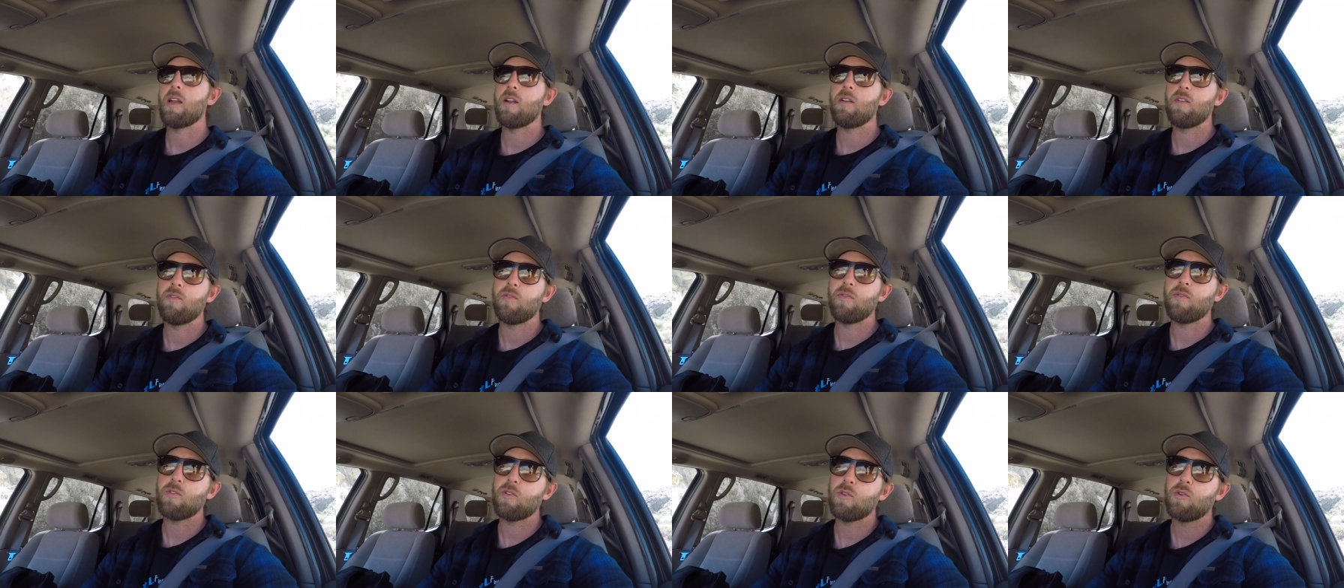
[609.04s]

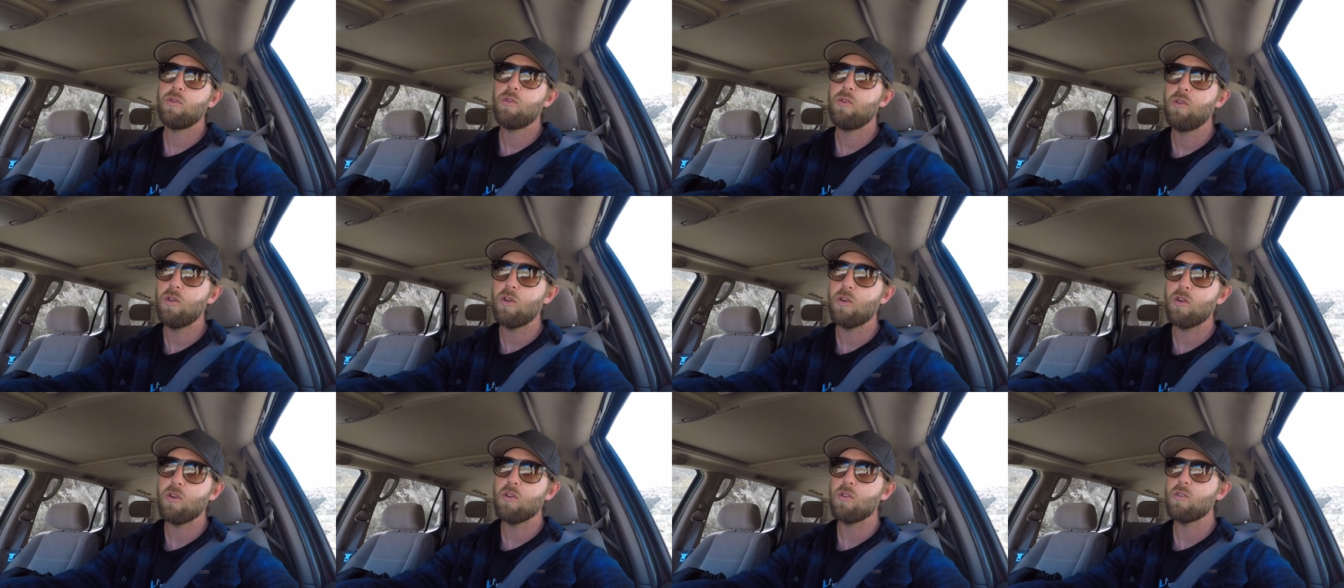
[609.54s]
of
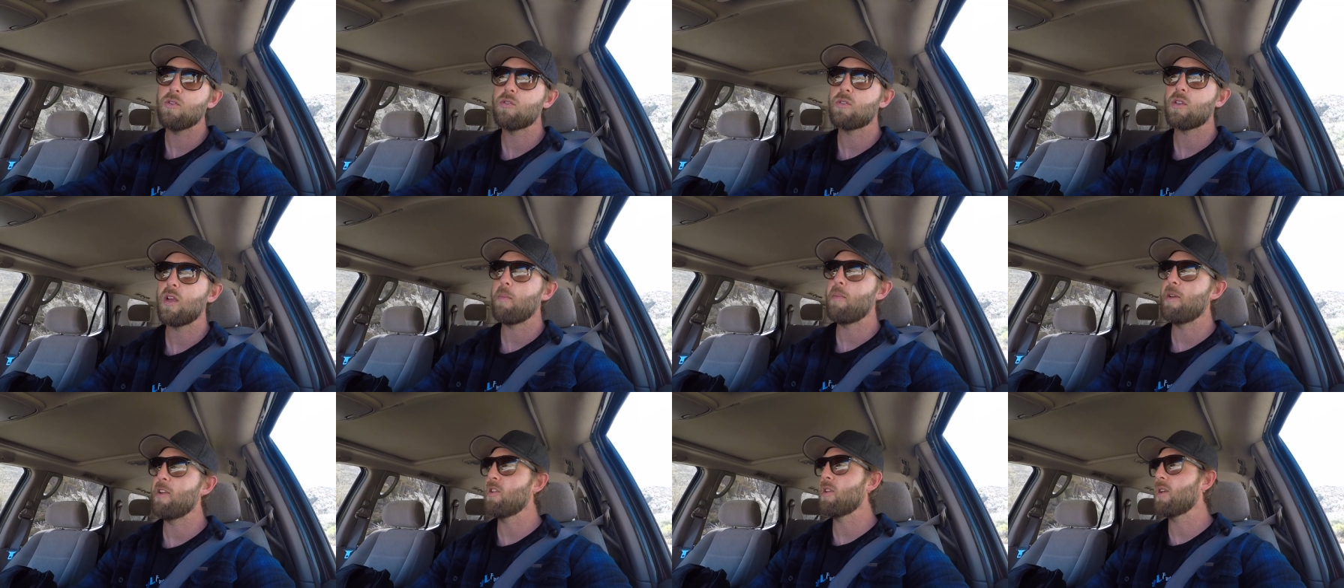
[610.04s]
coolers. I
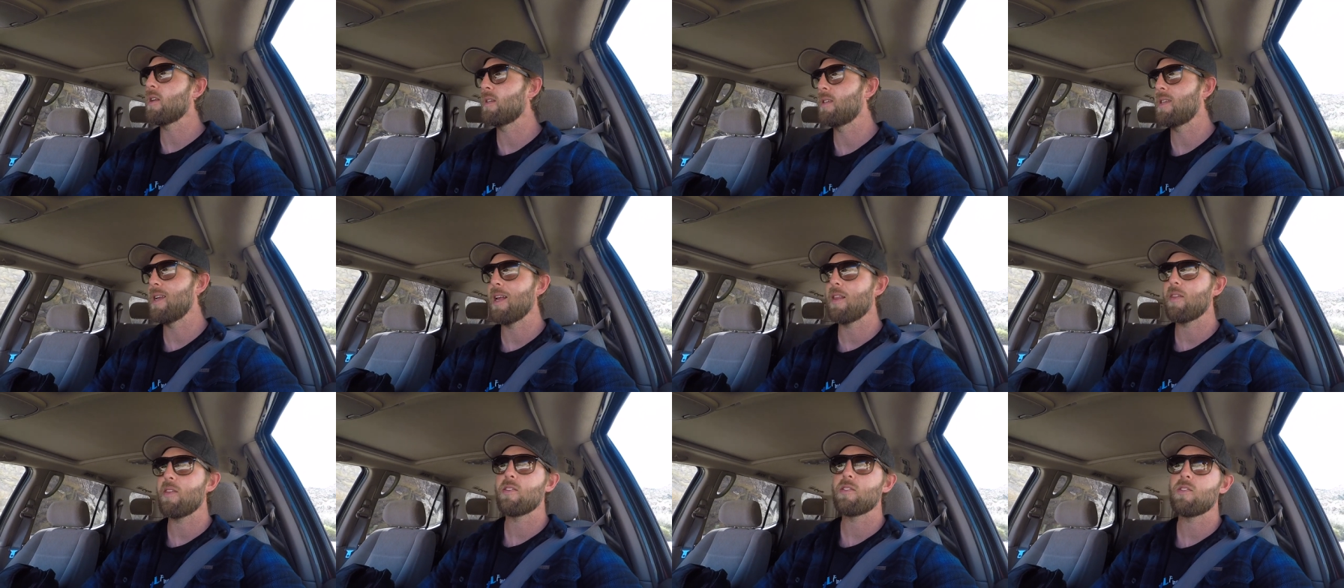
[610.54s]
mean, you could
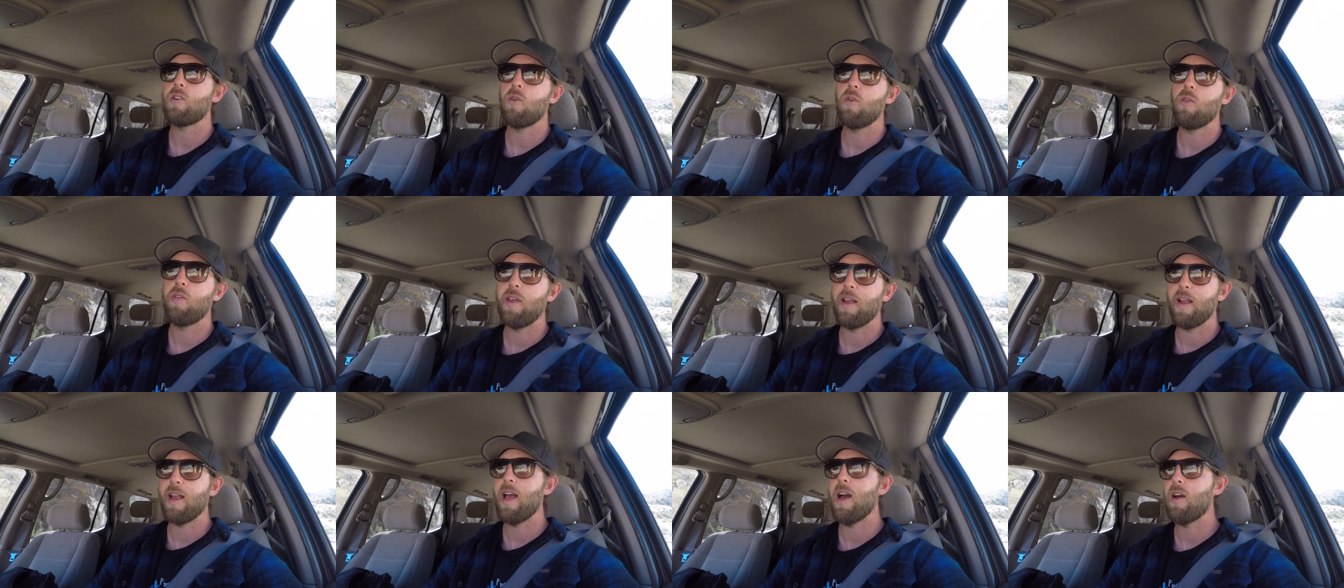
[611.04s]
deck this whole
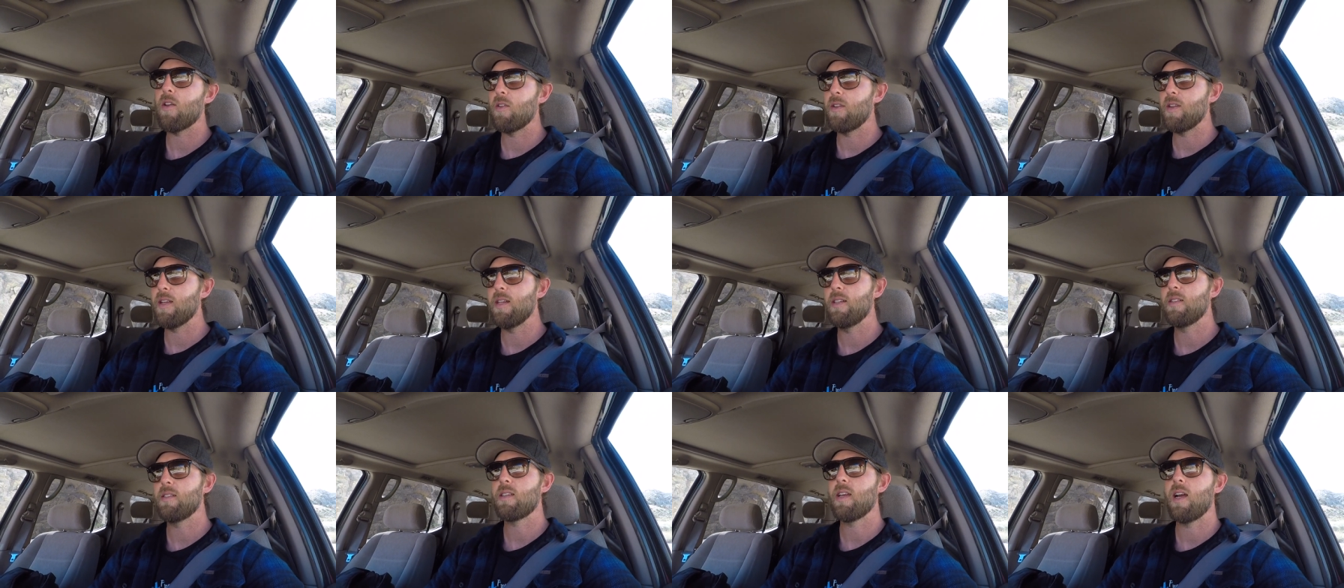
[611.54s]
thing out on the
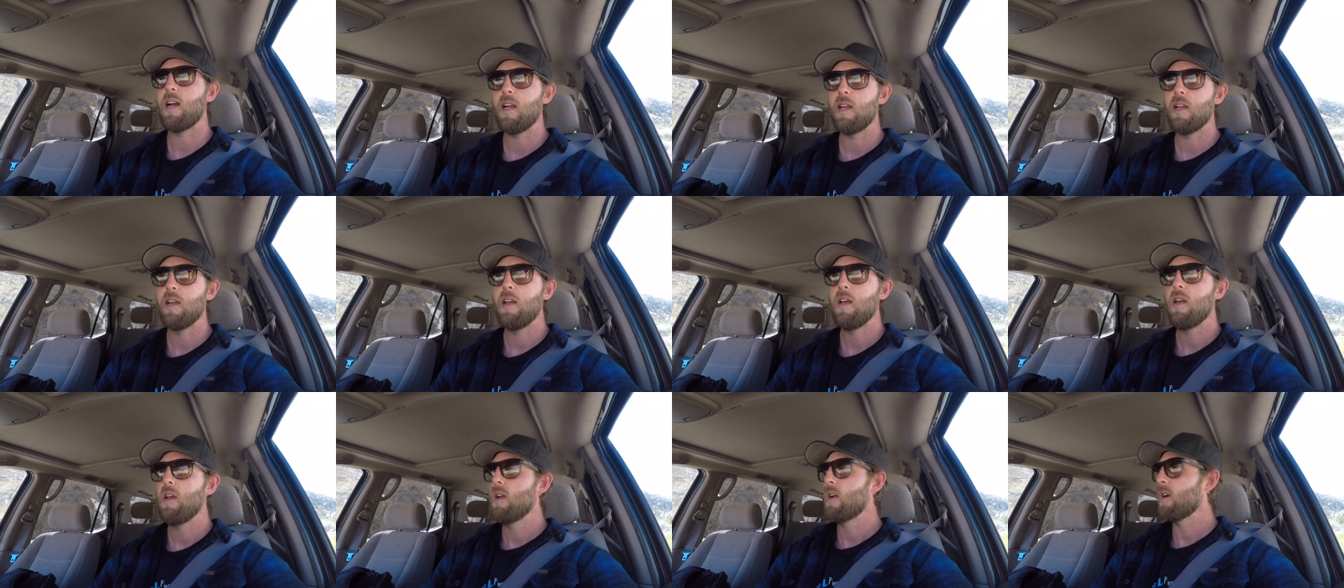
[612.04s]
inside
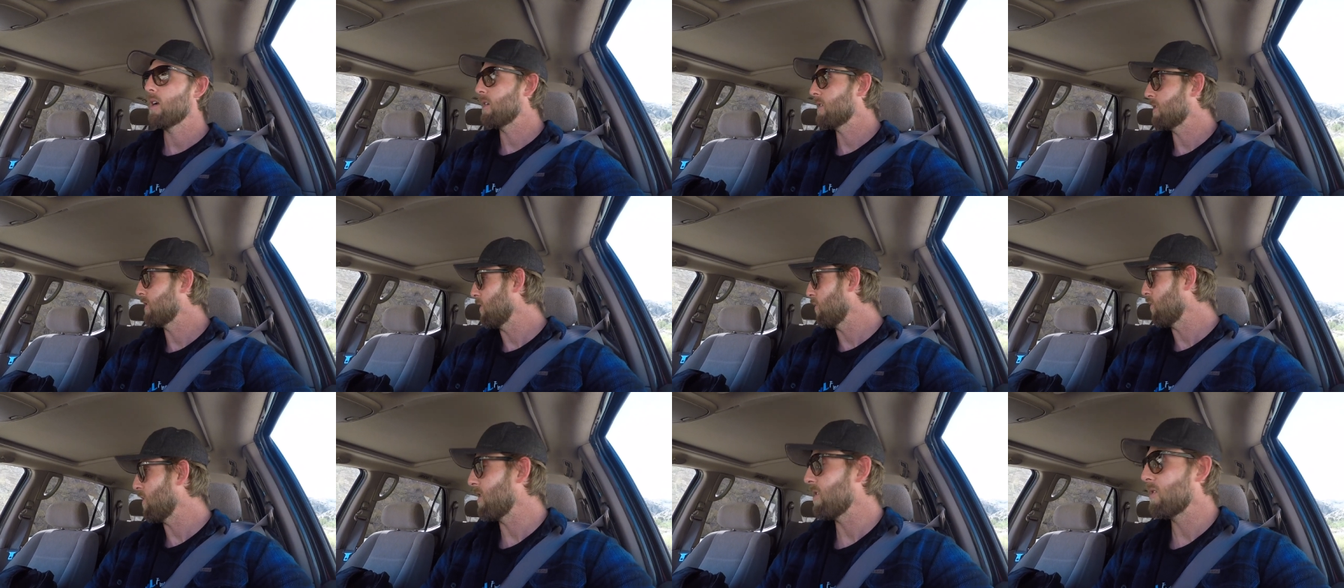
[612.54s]
because
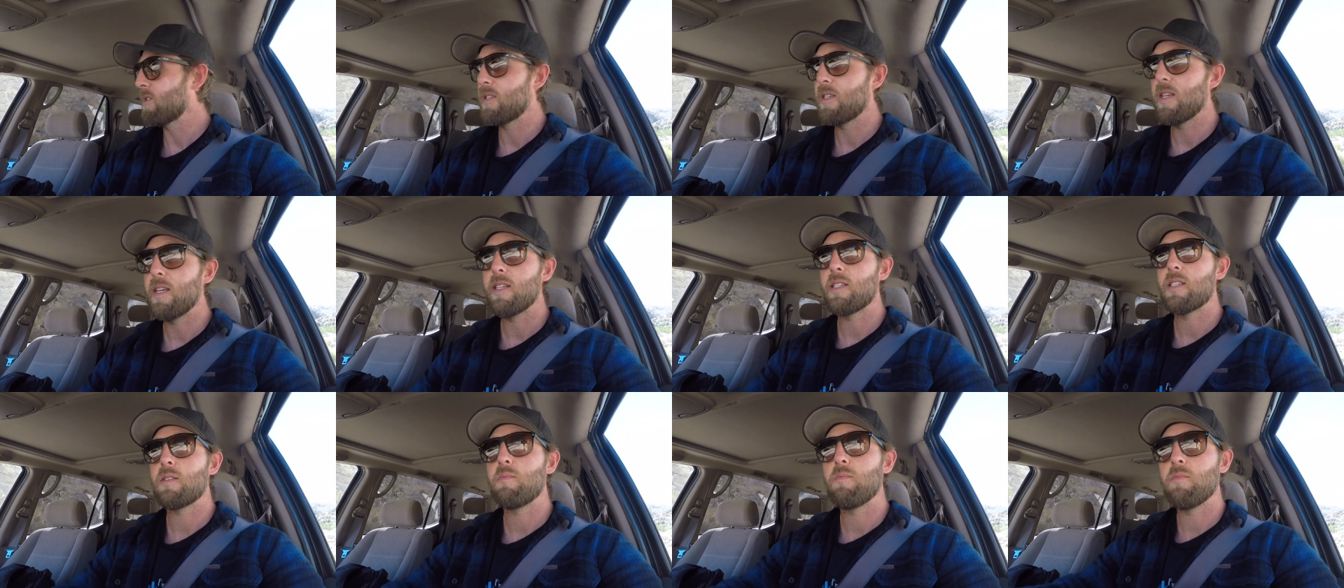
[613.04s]
the rear
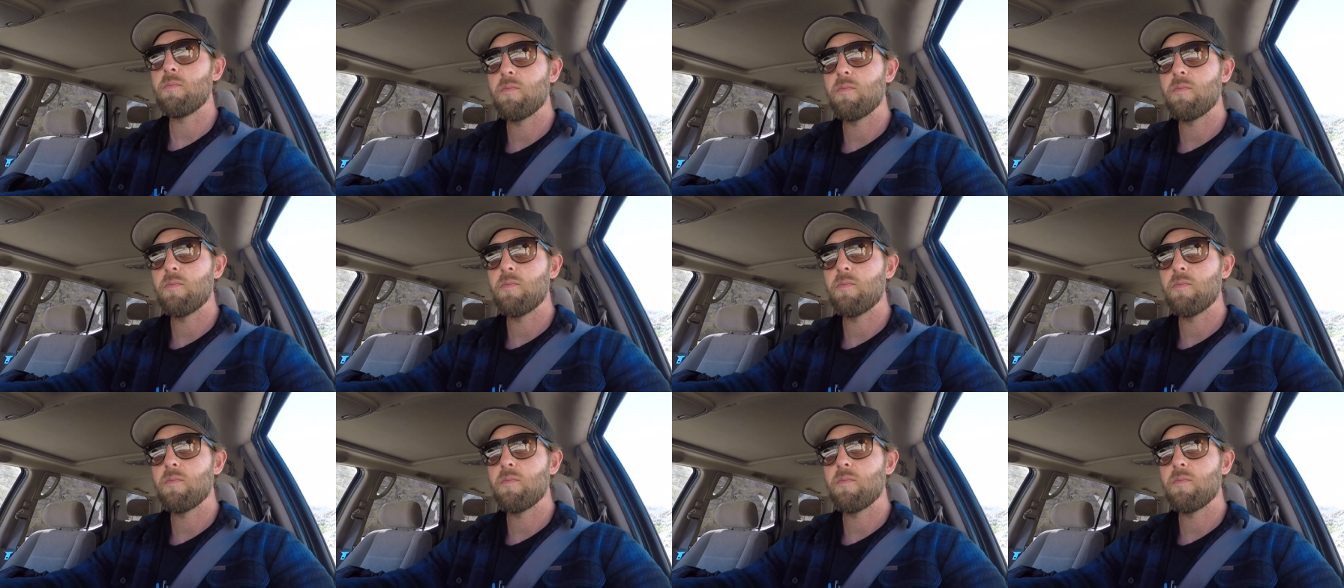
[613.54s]
seats